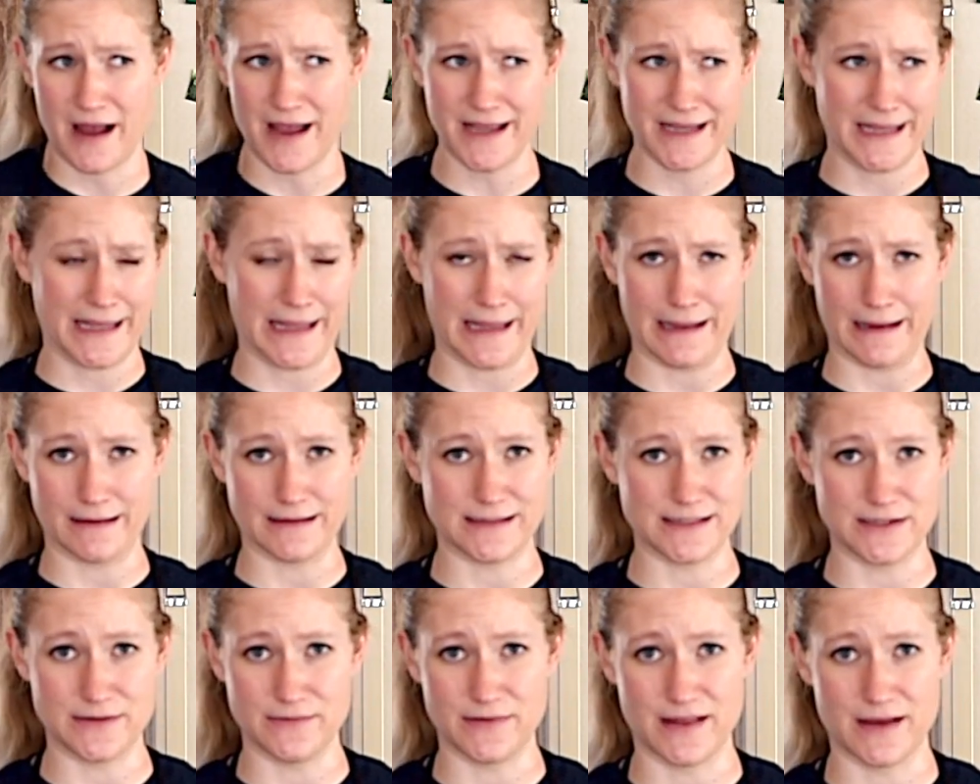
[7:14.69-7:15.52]
I can't
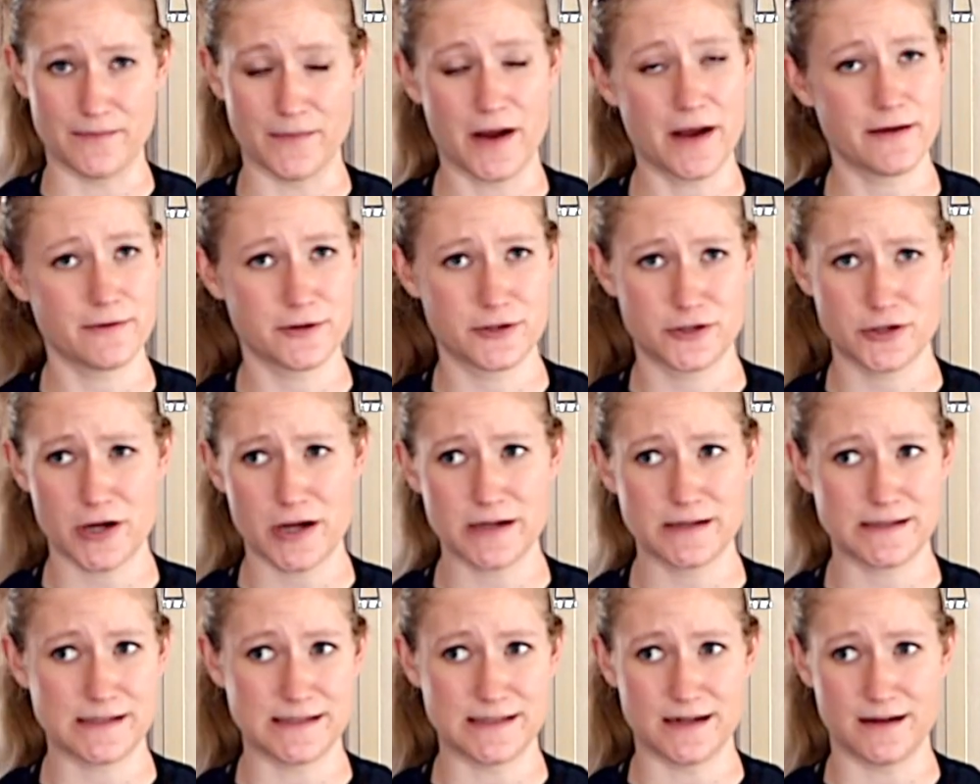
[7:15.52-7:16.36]
do them. I was
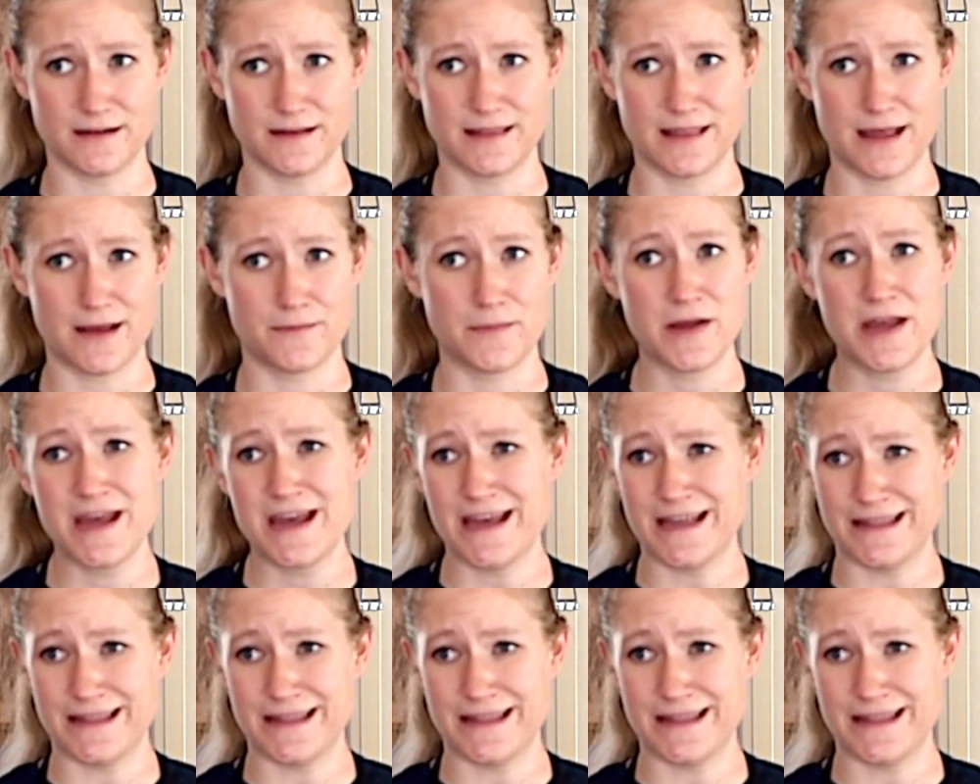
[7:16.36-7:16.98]
trying to dunk them.